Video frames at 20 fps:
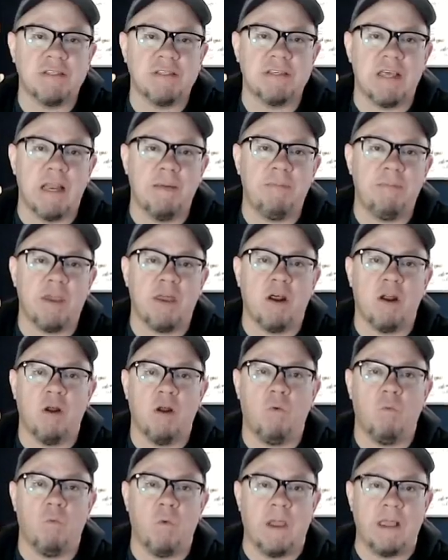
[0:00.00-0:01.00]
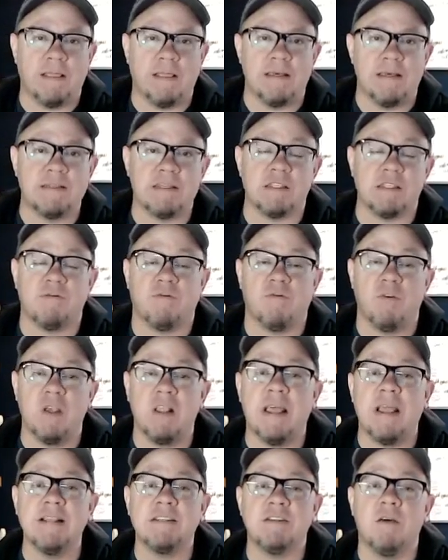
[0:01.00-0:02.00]
sign up and get on a wait list. It's
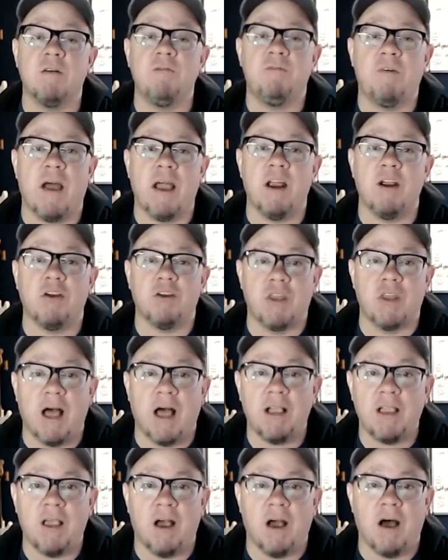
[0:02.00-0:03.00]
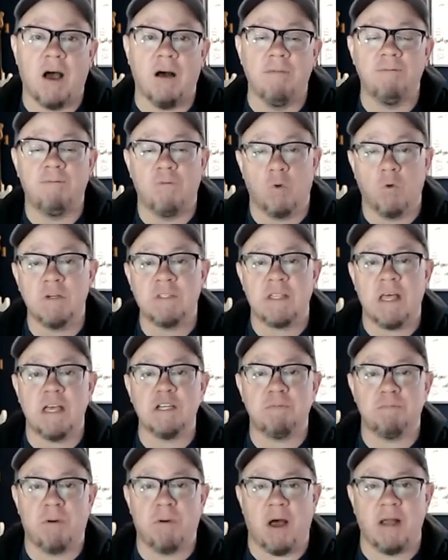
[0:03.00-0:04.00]
freelanceonfire.com forward
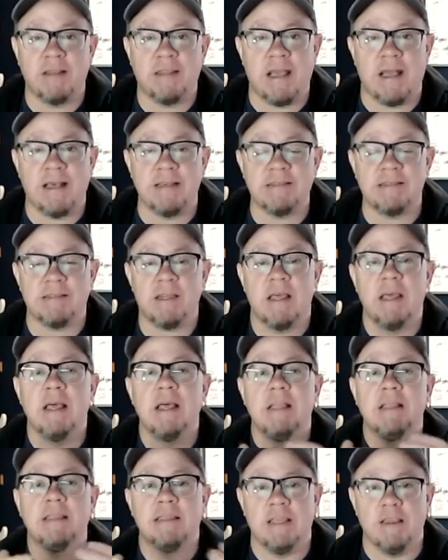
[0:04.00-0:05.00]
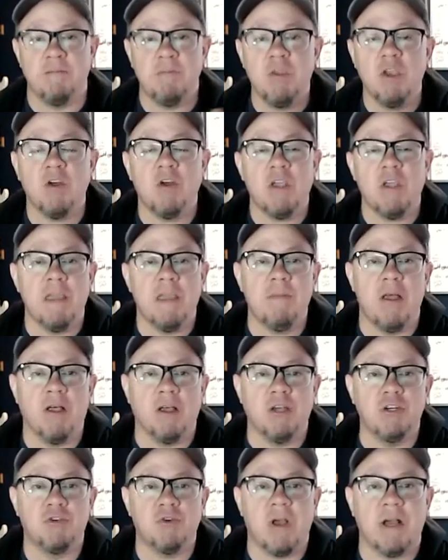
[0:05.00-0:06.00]
slash podcast. Leave me your email
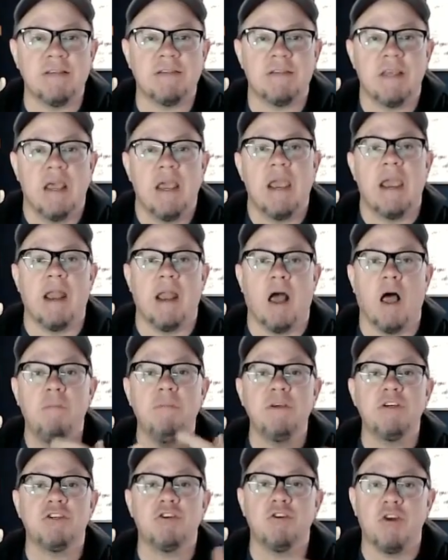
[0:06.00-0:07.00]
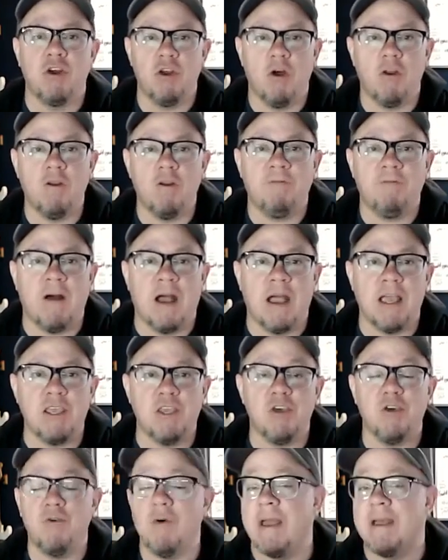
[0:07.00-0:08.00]
address, and I'll be sure to notify
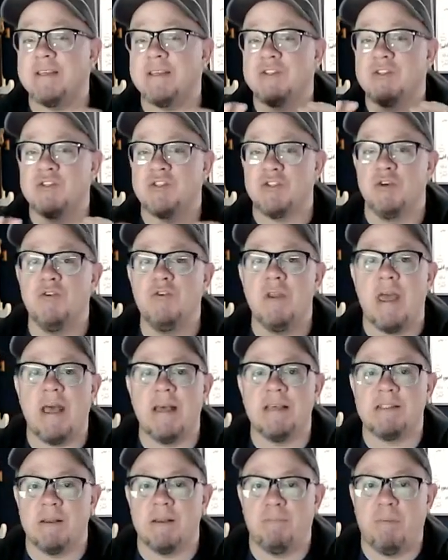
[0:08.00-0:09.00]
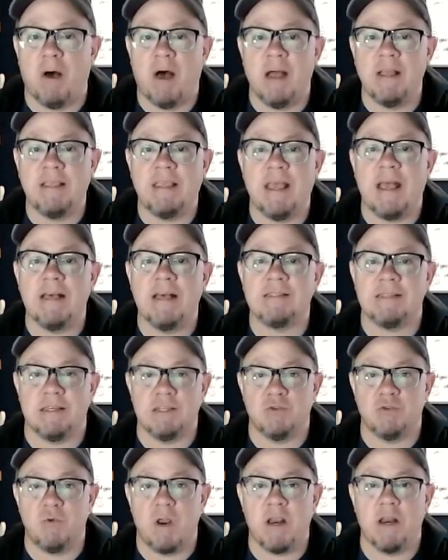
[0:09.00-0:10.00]
you as soon as the podcast
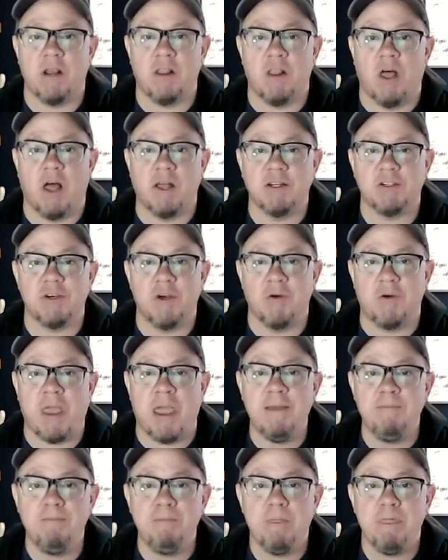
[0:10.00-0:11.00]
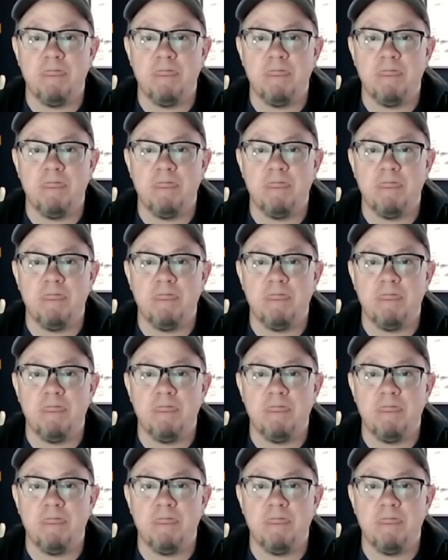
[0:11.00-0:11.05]
is ready to launch. Okay?